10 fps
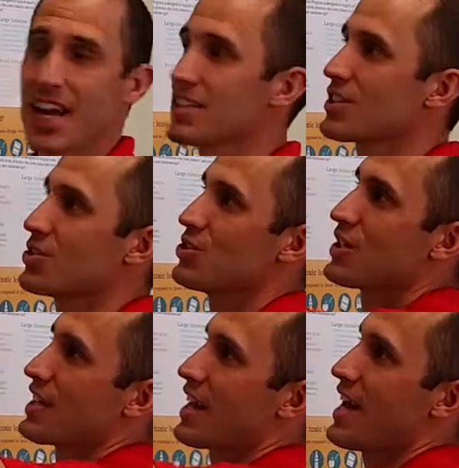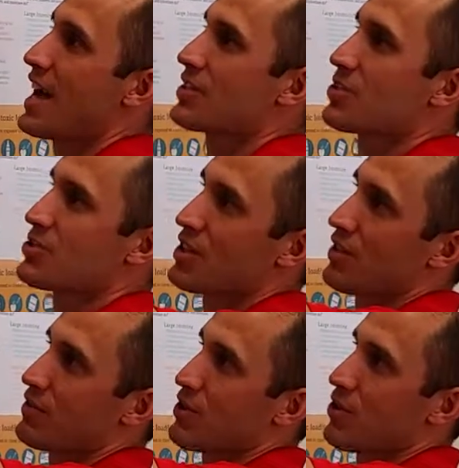nice because you can kind of ask
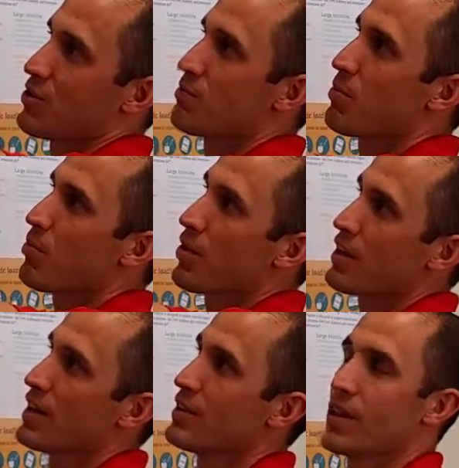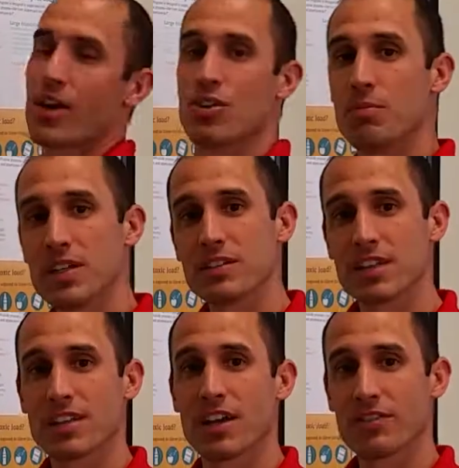yourself, are you bored? Are you
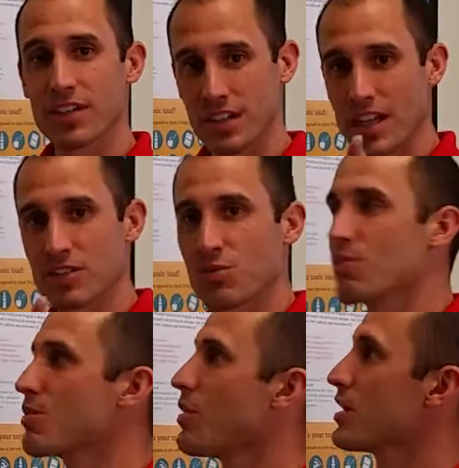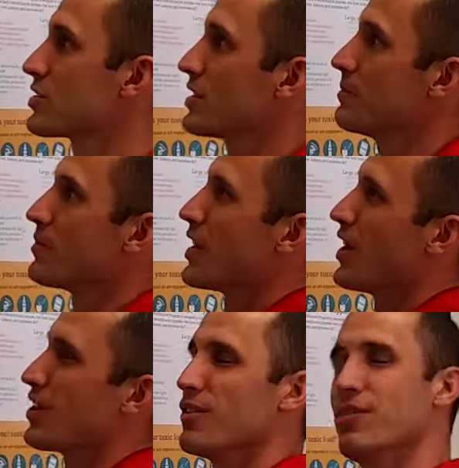busy and loving it? That's where we want you.
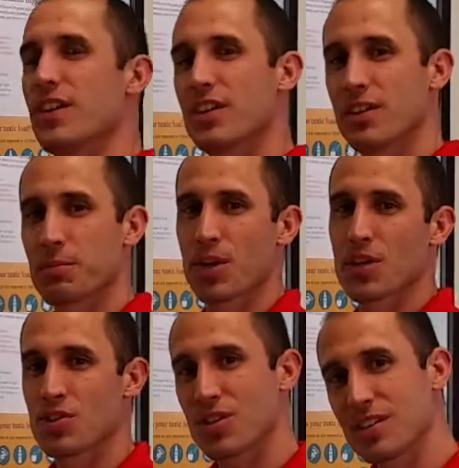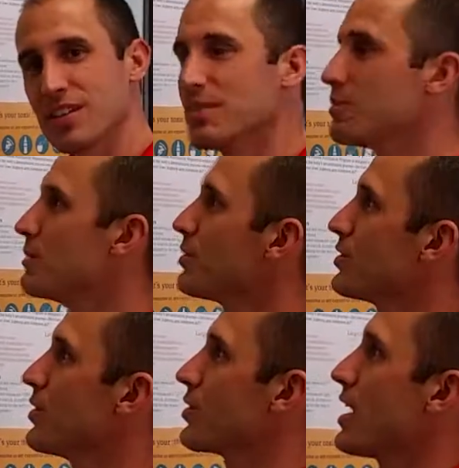Are you feeling the pressure? People
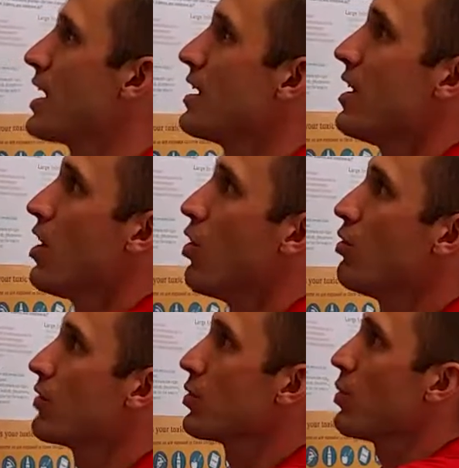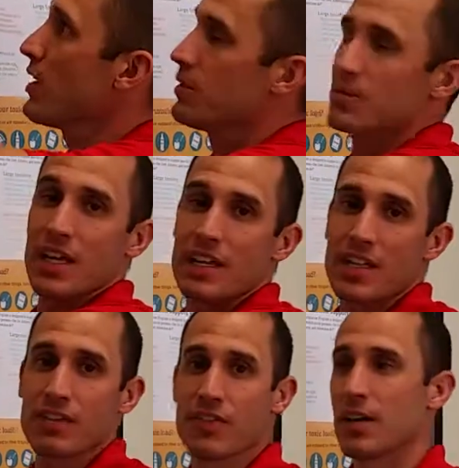do okay. Overwhelmed
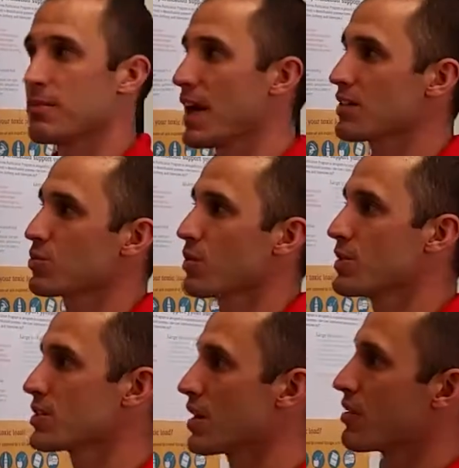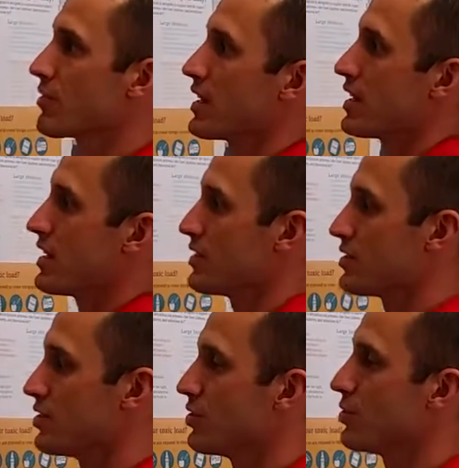and give up, that's where we start running
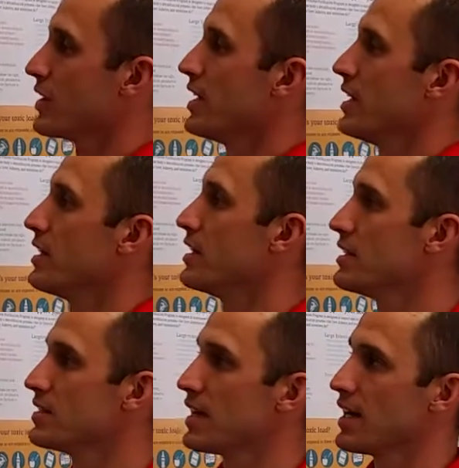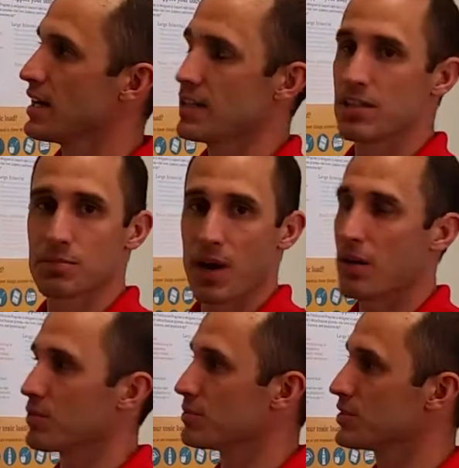into these
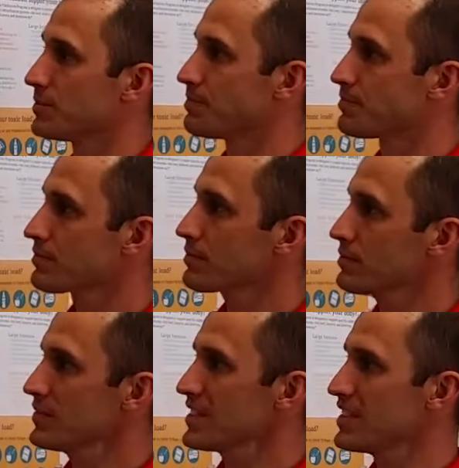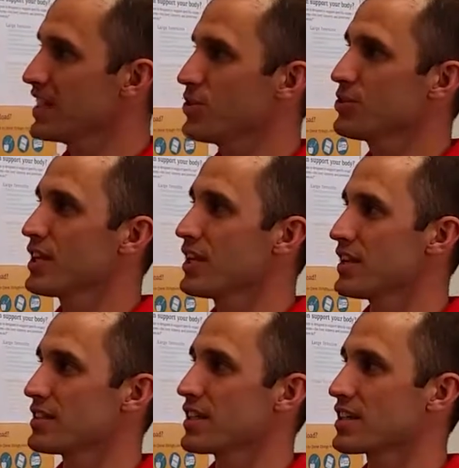problems. And they do say
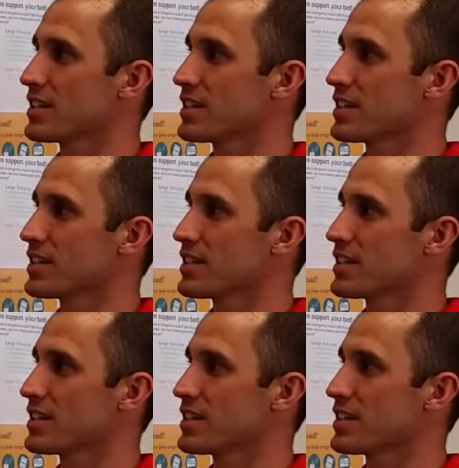that